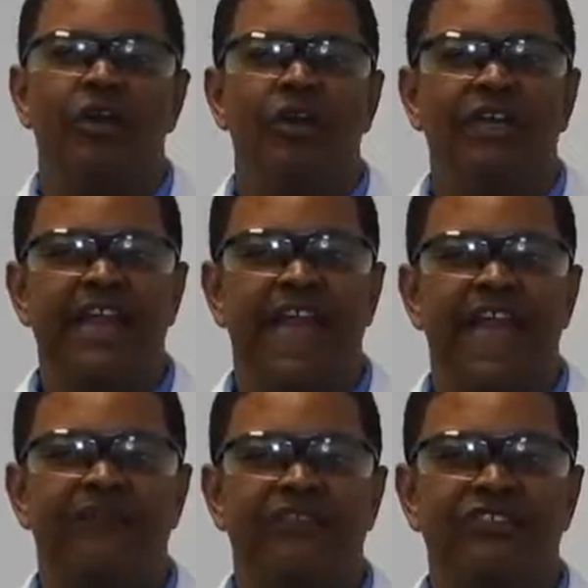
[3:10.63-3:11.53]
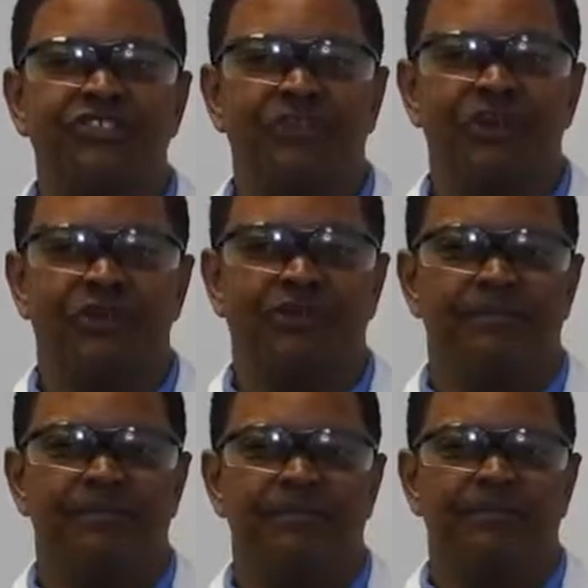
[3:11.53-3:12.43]
or DAG for short.
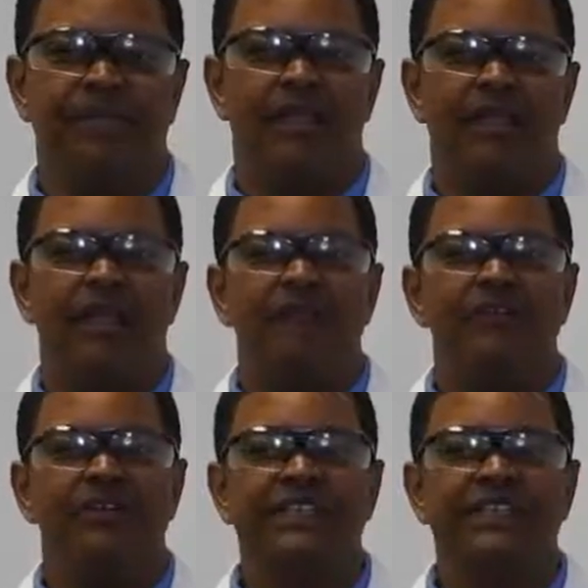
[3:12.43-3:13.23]
For